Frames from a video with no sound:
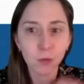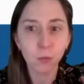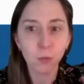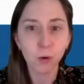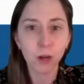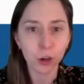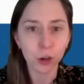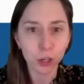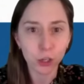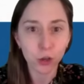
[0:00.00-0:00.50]

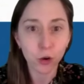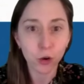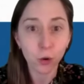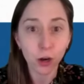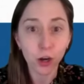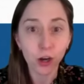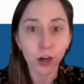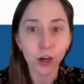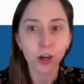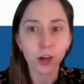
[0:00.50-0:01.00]
what are
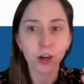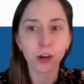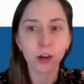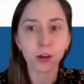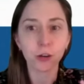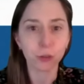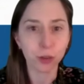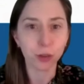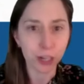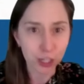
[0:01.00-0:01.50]

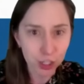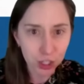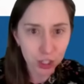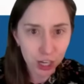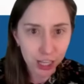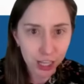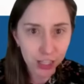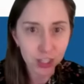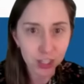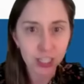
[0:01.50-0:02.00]
your greatest
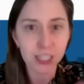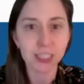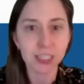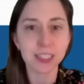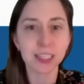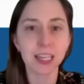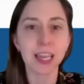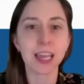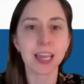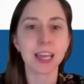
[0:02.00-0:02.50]

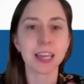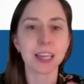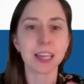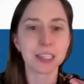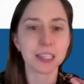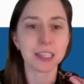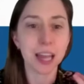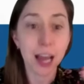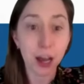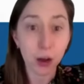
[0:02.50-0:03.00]
challenges,
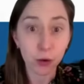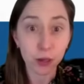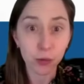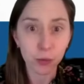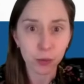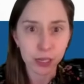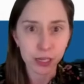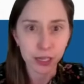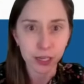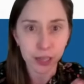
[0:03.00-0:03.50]
and how
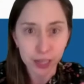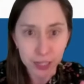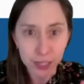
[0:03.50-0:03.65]
can we